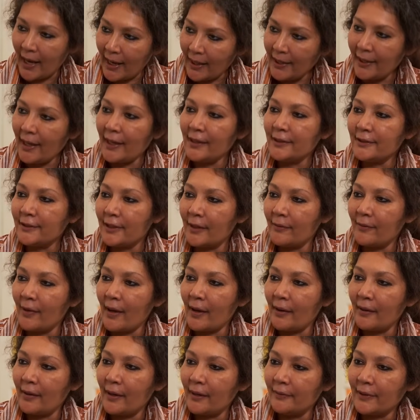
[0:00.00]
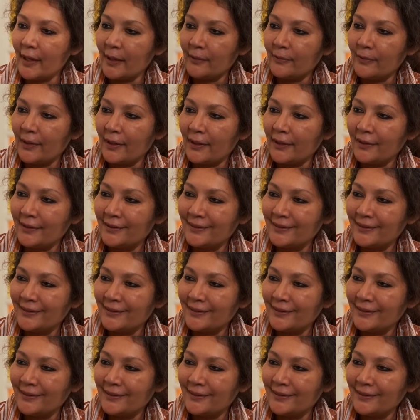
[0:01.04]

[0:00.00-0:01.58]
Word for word: Bihar. The allies have done well.